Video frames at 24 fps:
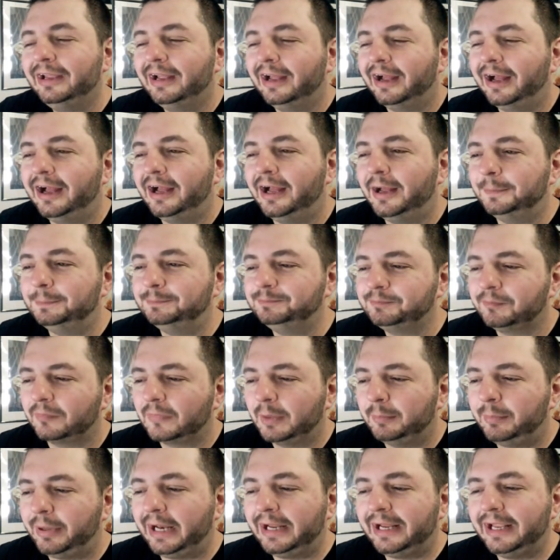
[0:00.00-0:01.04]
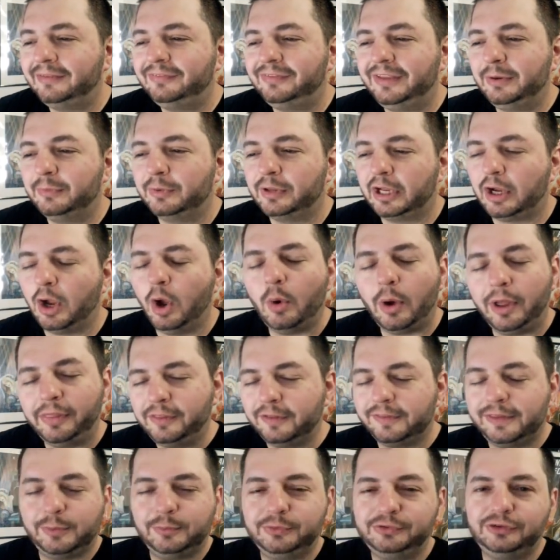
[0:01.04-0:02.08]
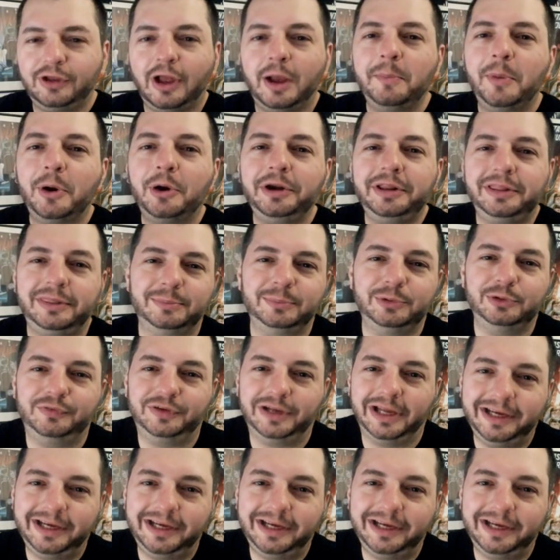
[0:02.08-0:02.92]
But I guess they were like, oh, I thought that was Tom Hardy the movie,